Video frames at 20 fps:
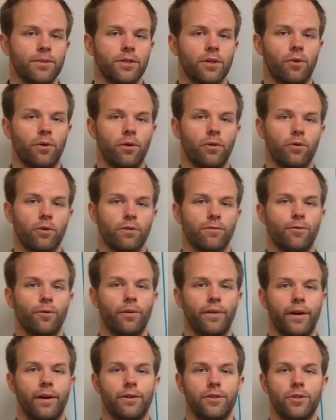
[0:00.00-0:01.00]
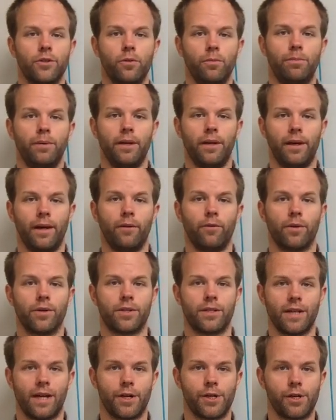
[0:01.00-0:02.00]
So in order for there to be a
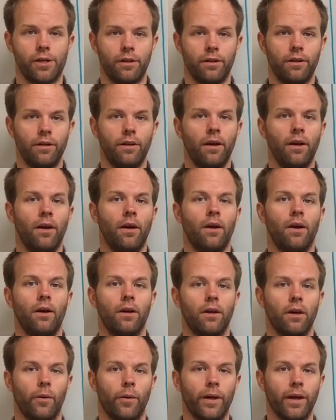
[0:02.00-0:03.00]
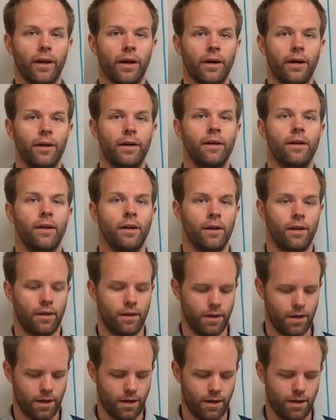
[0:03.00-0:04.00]
recession going on,
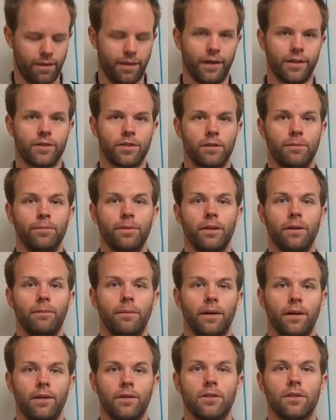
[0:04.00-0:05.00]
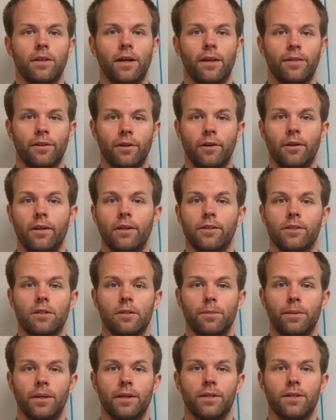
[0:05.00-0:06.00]
that simply means that there needs
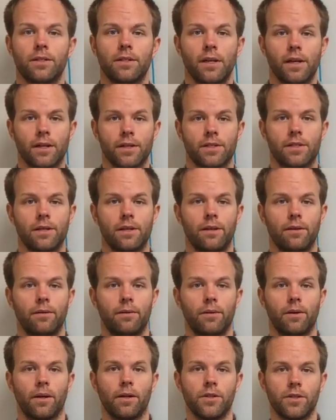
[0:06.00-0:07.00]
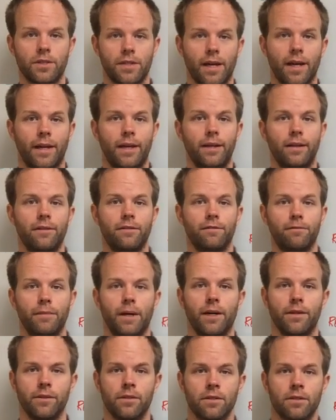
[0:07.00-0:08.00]
to be 6 consecutive
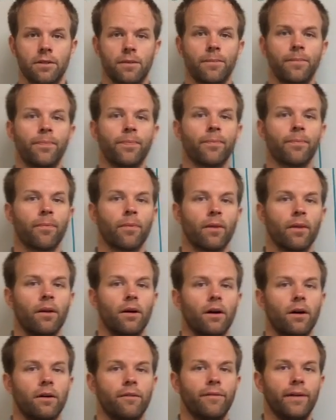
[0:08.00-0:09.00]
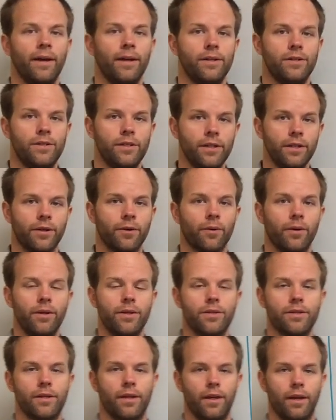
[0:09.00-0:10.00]
months of a
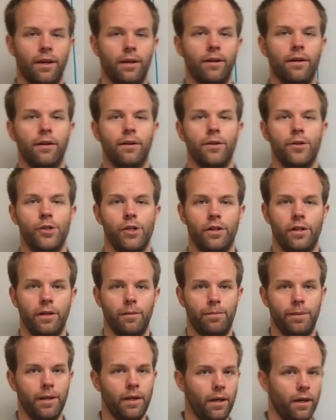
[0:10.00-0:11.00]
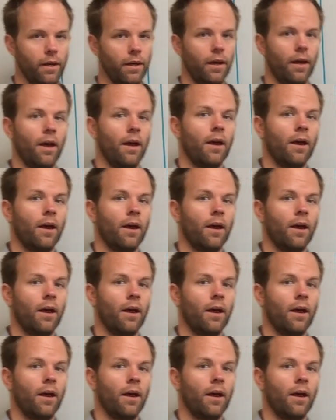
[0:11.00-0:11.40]
decrease in GDP.